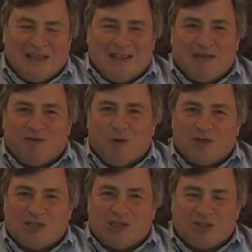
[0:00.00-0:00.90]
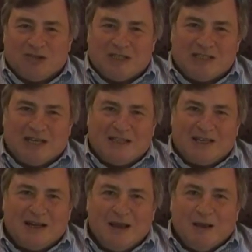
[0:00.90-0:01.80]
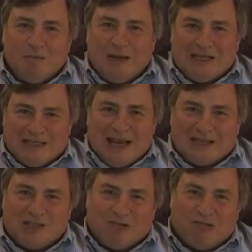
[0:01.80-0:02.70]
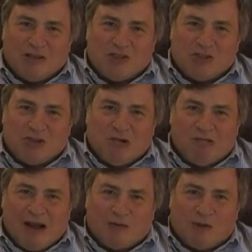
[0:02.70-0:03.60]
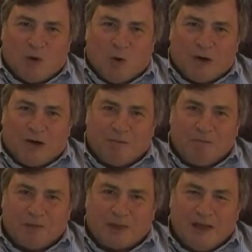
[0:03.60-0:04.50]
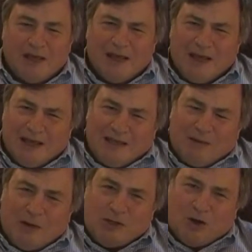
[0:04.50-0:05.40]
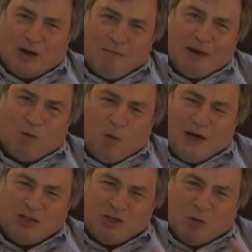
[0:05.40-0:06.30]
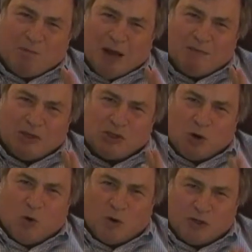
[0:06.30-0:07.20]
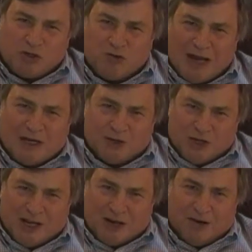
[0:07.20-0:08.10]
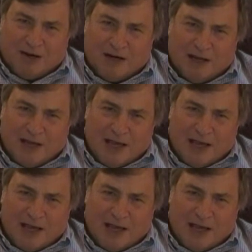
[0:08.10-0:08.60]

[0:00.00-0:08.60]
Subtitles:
And then, of course, the certainty that big tax increases are around the corner. Then we talk about what is Obama's core strategy here.